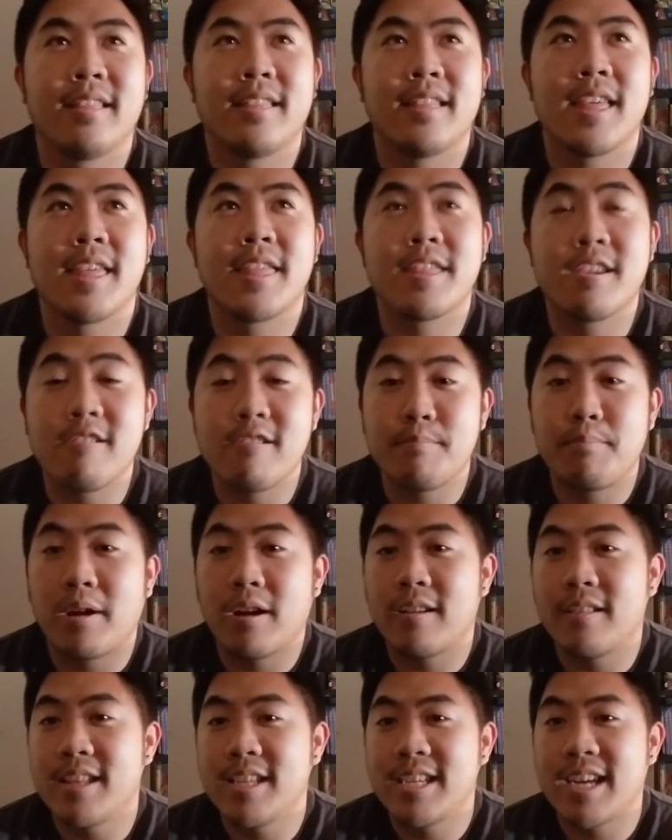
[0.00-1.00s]
The third part
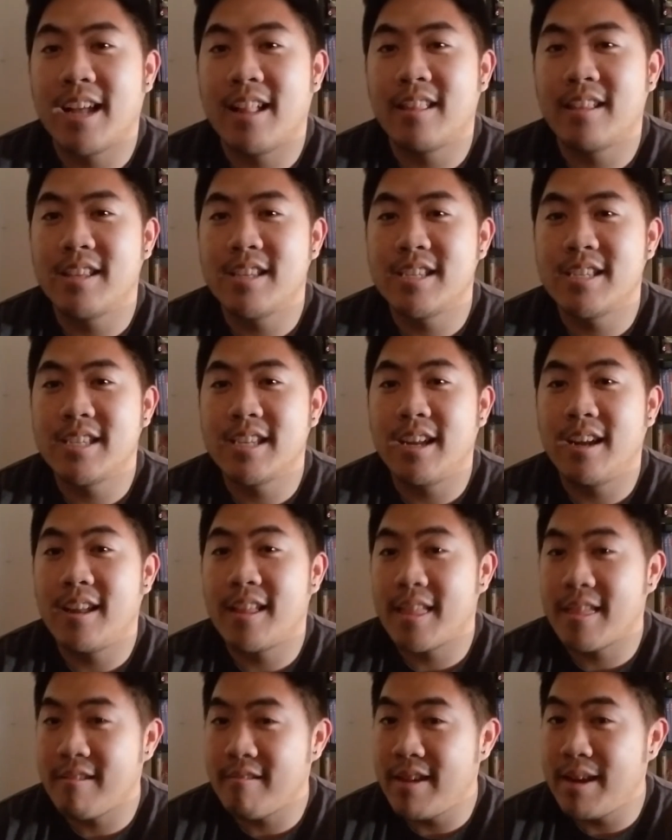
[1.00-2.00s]
of the challenge.
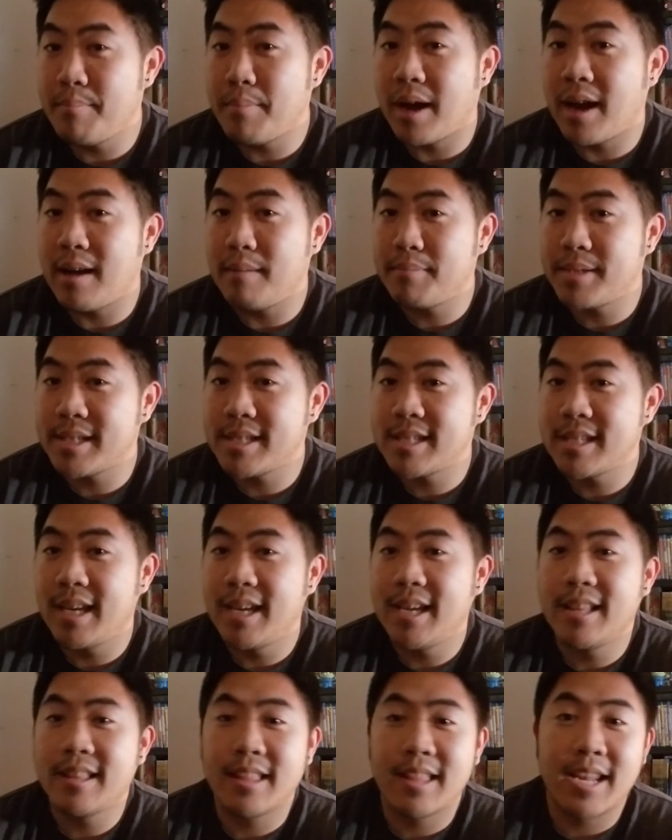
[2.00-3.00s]
3 pops
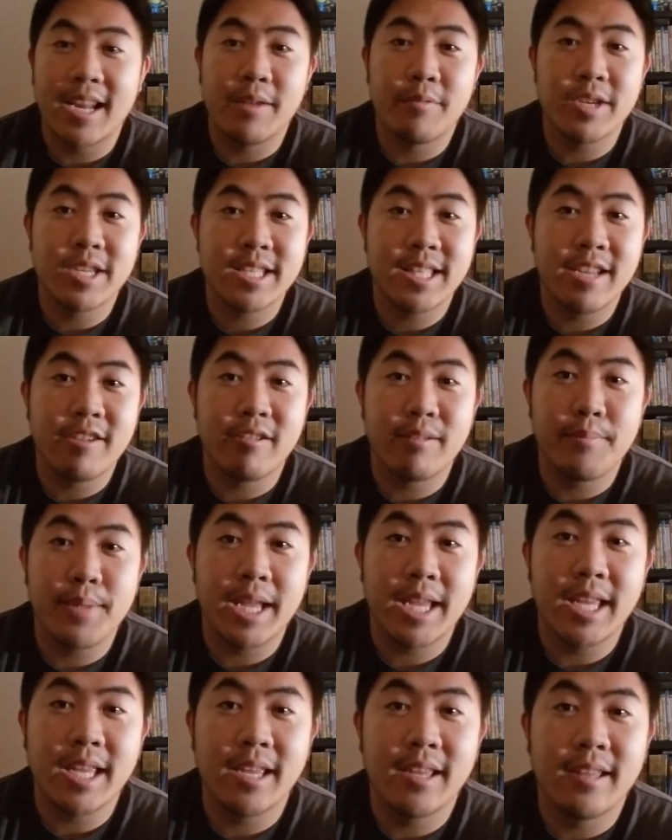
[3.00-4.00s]
that I wish they would make.